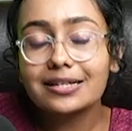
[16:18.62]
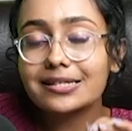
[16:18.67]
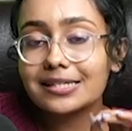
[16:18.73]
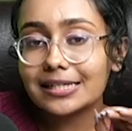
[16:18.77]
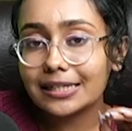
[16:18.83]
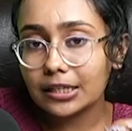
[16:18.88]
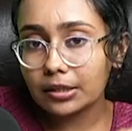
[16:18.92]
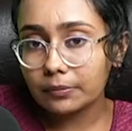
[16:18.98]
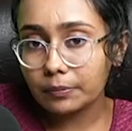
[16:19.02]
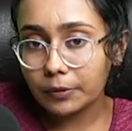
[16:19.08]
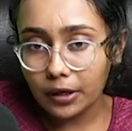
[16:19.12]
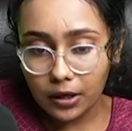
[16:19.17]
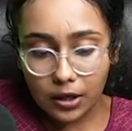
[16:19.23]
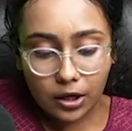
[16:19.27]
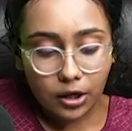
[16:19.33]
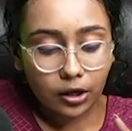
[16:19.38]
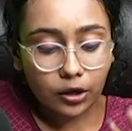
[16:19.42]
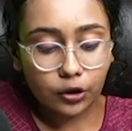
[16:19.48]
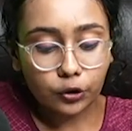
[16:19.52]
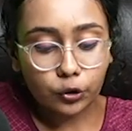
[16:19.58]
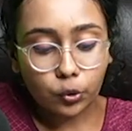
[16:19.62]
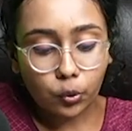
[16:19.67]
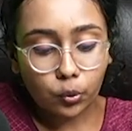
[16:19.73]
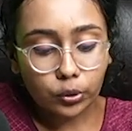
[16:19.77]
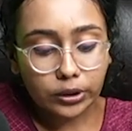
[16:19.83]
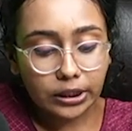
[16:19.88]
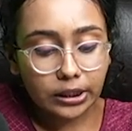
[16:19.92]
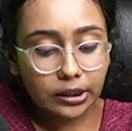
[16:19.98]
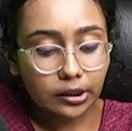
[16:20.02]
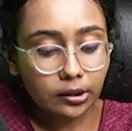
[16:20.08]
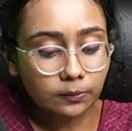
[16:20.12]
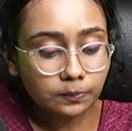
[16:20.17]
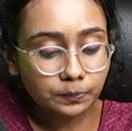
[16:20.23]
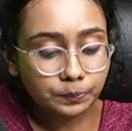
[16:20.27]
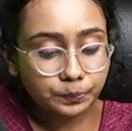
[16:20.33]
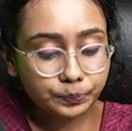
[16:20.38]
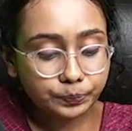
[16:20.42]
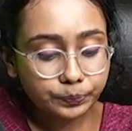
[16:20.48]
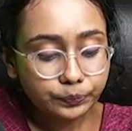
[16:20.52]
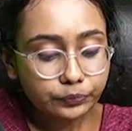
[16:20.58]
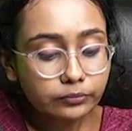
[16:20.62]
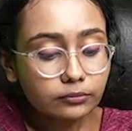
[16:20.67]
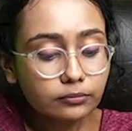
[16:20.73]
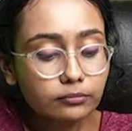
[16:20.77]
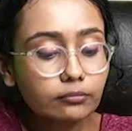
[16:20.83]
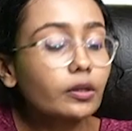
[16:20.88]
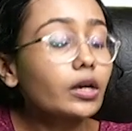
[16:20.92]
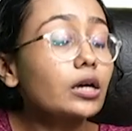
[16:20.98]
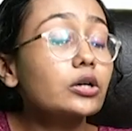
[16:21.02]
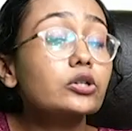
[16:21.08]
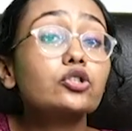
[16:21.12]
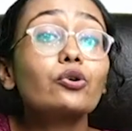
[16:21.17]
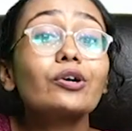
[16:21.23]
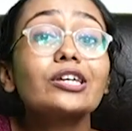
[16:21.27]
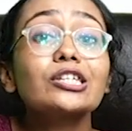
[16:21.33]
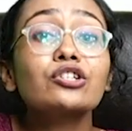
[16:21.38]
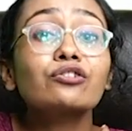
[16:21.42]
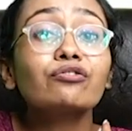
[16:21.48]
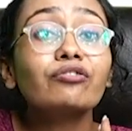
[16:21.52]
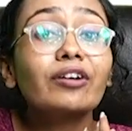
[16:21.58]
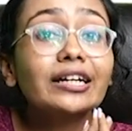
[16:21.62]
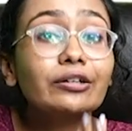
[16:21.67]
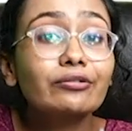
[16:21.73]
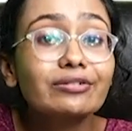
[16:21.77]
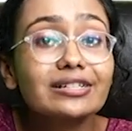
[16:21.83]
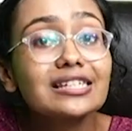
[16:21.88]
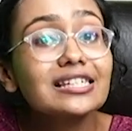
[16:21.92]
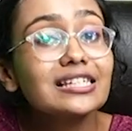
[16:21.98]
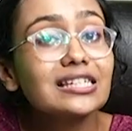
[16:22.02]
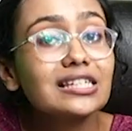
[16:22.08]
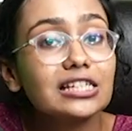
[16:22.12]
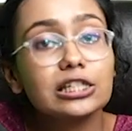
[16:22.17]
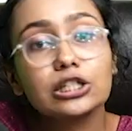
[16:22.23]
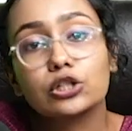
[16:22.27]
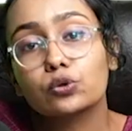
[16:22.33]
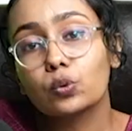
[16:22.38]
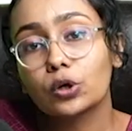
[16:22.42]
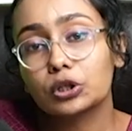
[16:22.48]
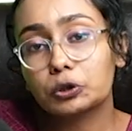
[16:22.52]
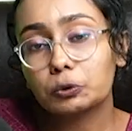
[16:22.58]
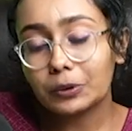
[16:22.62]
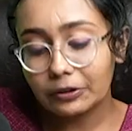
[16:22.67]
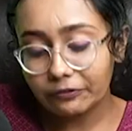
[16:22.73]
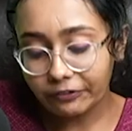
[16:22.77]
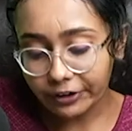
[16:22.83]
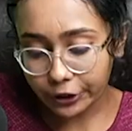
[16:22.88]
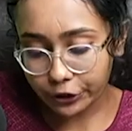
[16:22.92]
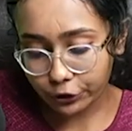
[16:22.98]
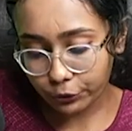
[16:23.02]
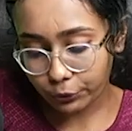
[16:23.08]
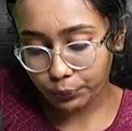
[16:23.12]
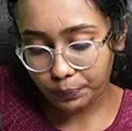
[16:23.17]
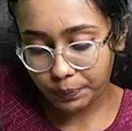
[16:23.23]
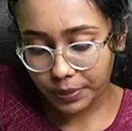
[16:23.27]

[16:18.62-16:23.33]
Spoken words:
setup drawn here. So as to find resistance, what will we do?